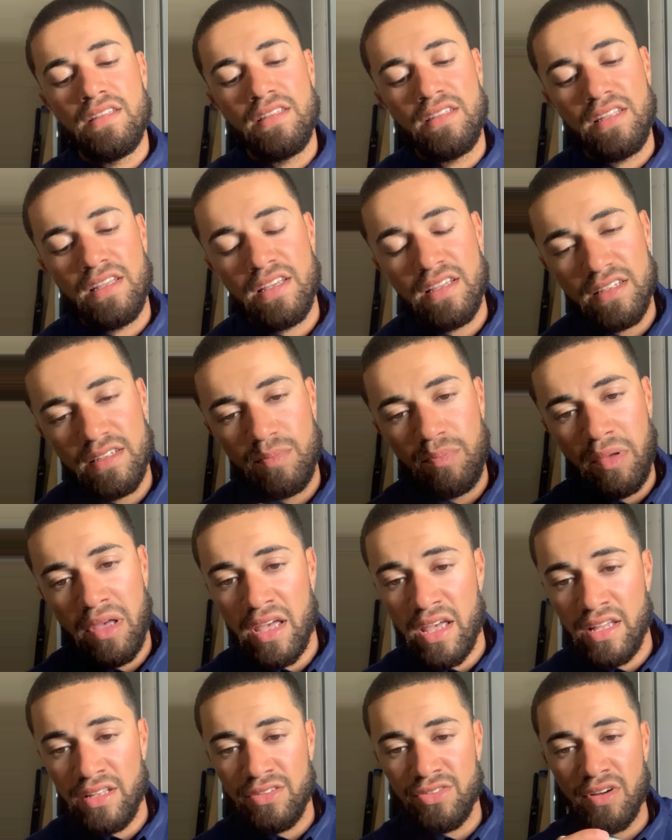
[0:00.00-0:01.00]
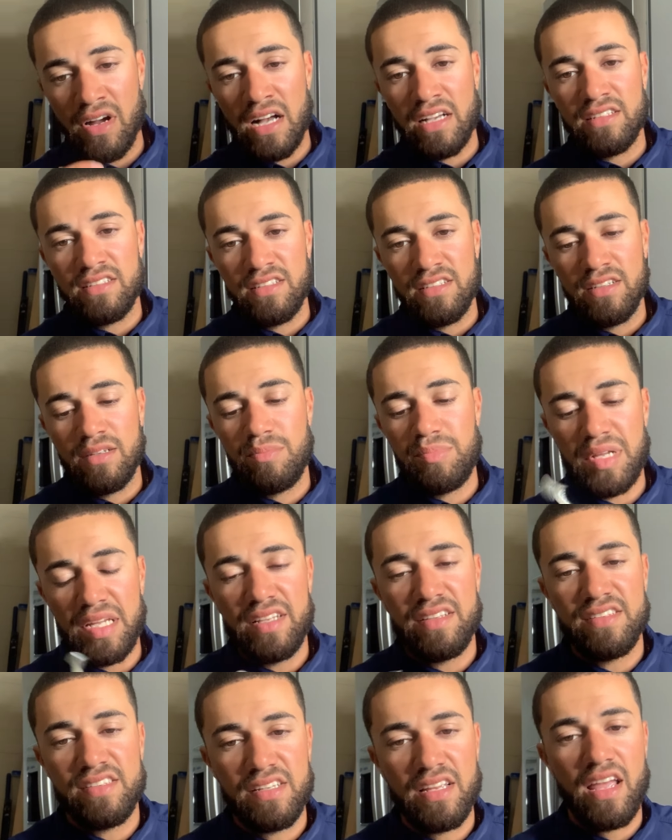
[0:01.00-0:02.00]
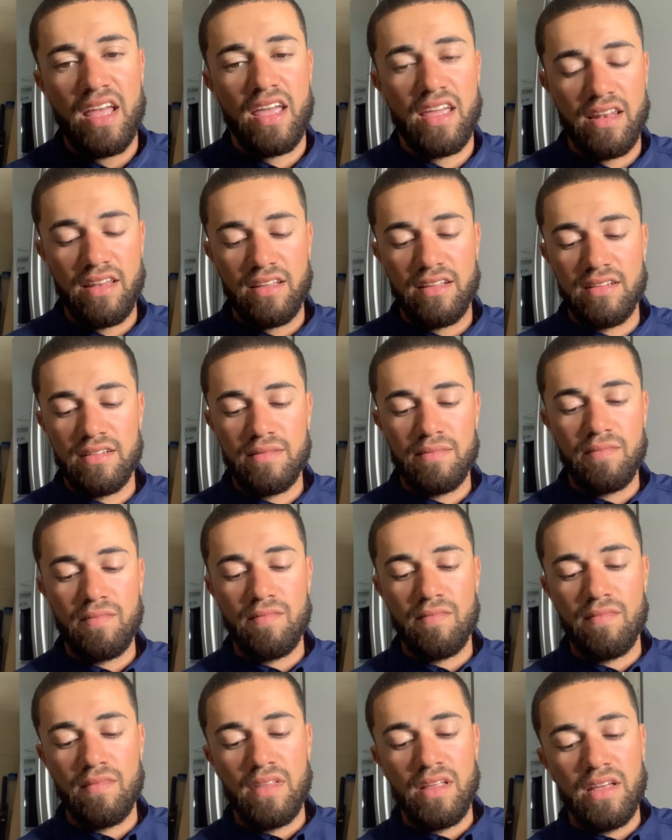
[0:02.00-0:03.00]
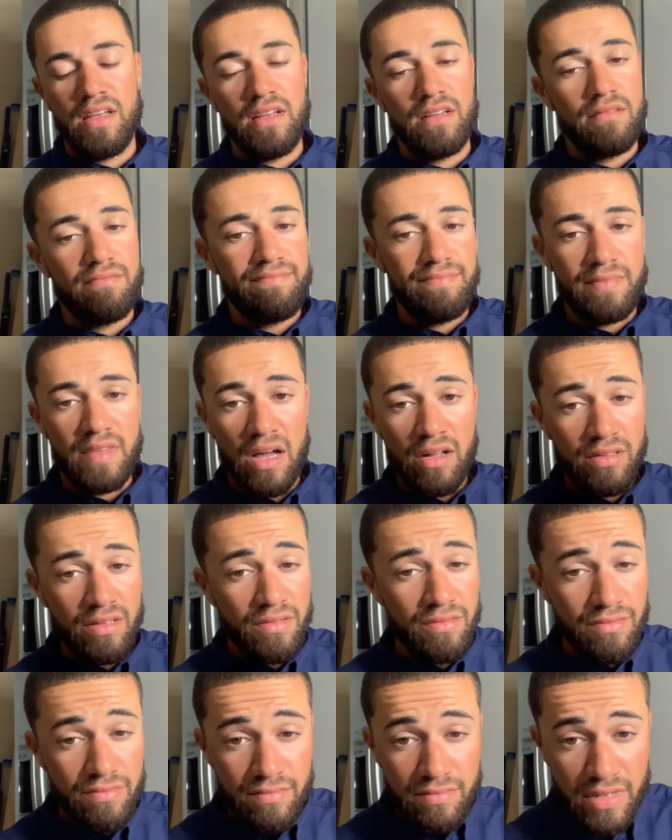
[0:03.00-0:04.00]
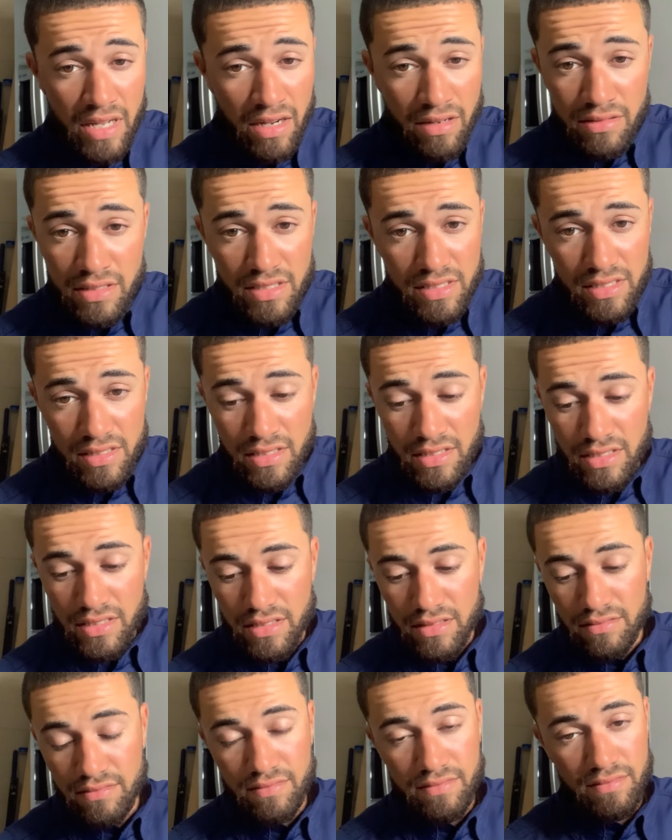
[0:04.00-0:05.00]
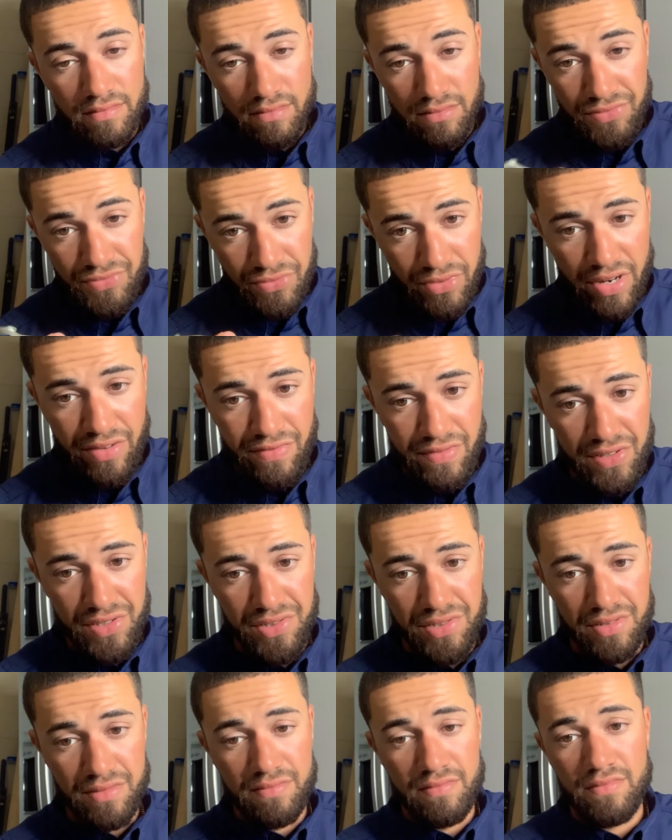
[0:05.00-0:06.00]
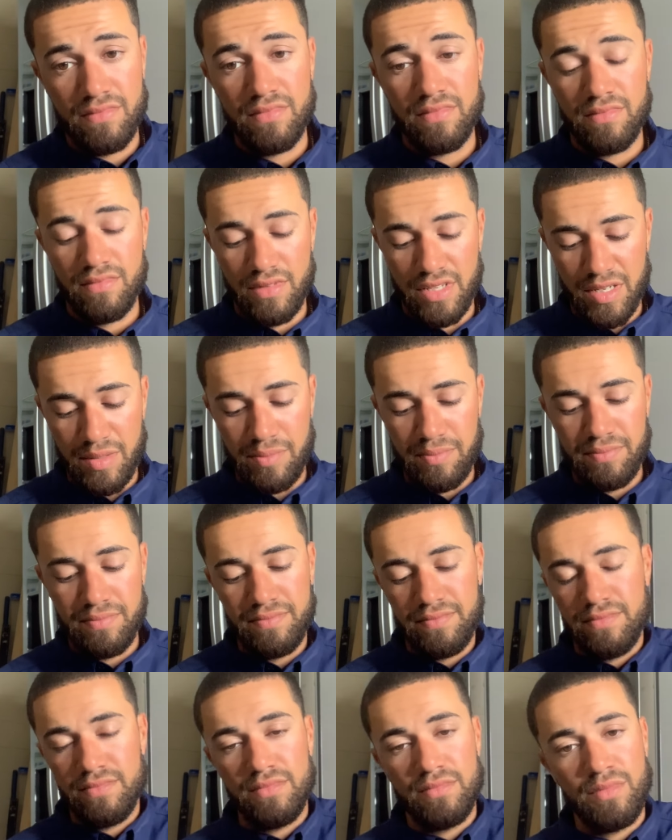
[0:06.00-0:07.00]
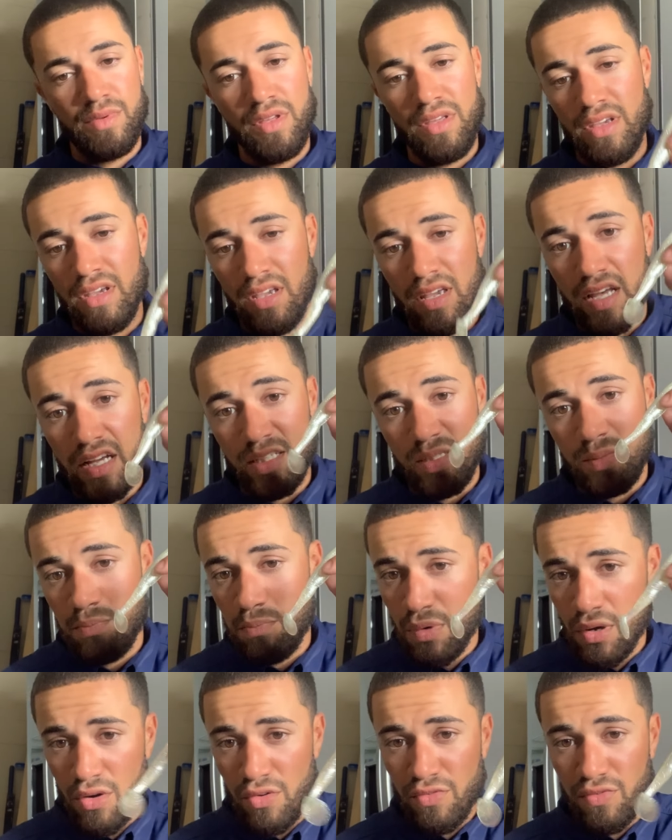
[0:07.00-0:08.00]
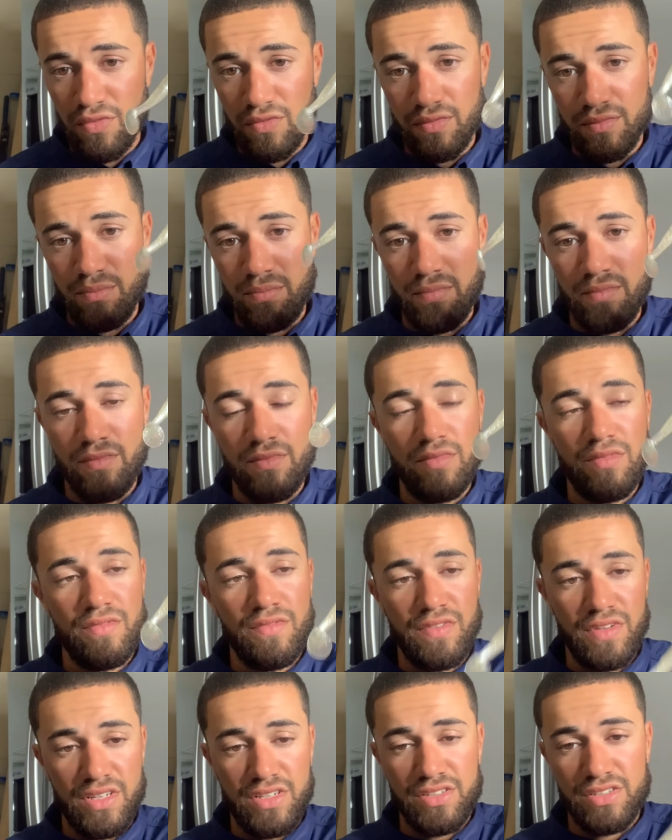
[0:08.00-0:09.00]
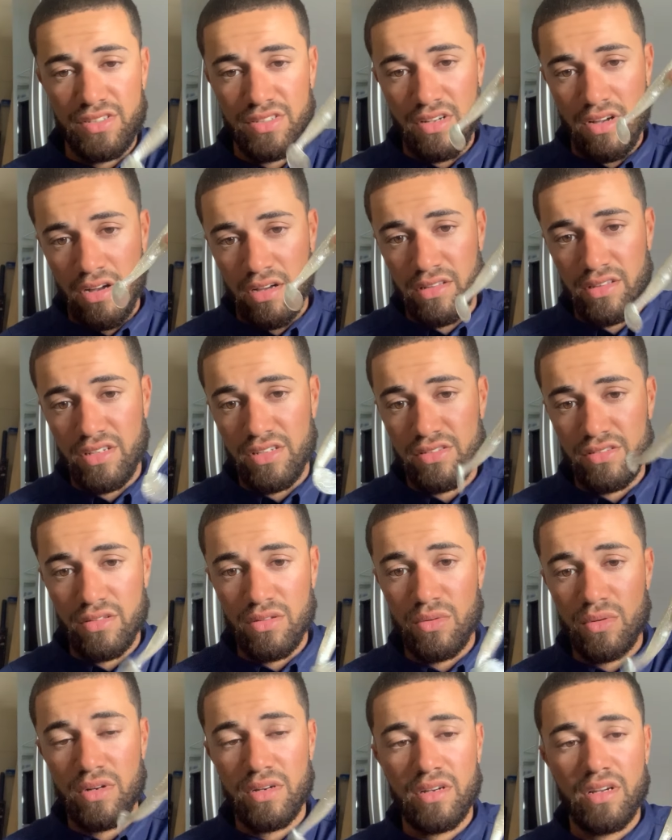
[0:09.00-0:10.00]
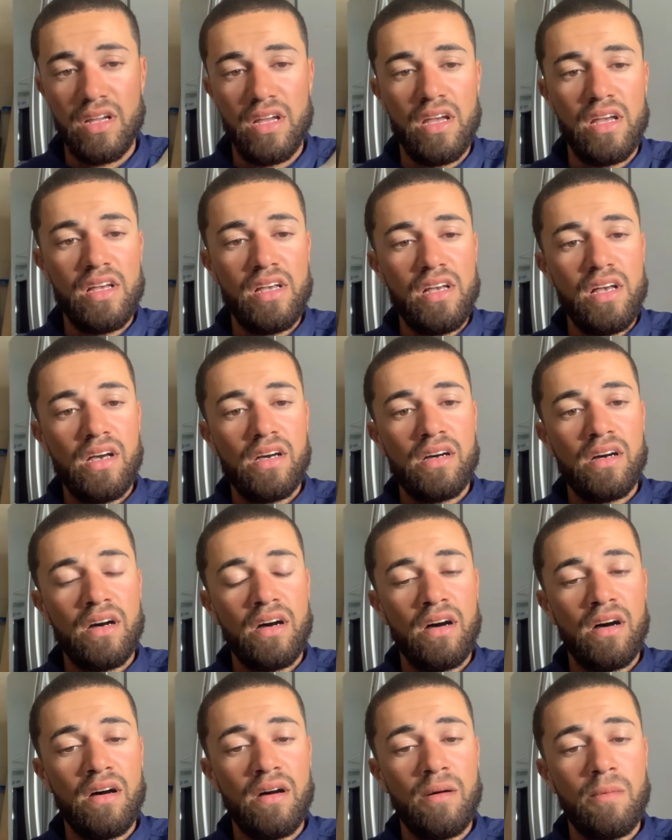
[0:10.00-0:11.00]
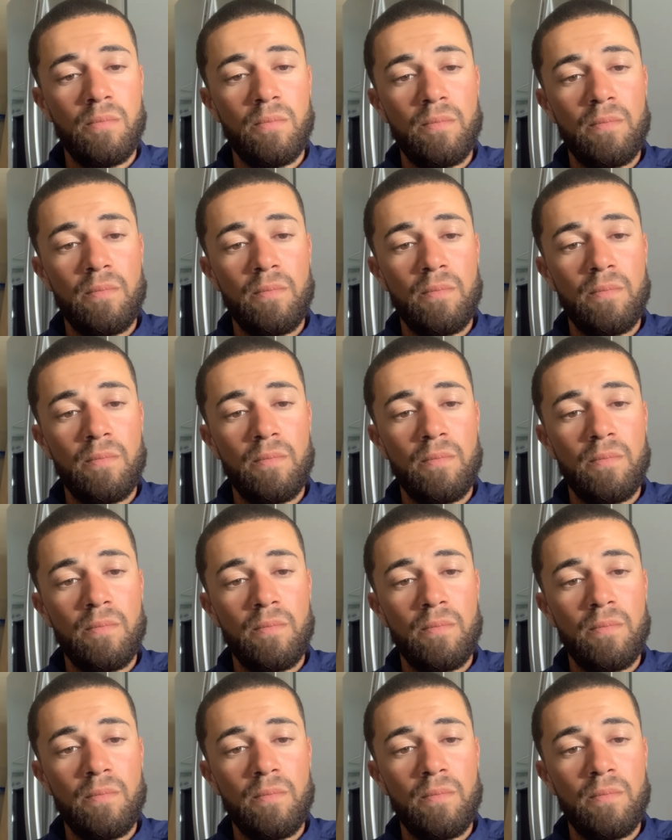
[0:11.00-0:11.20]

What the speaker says: This bait drives them insane. Not only snook, redfish. Yep, you can catch both fish on this lure. I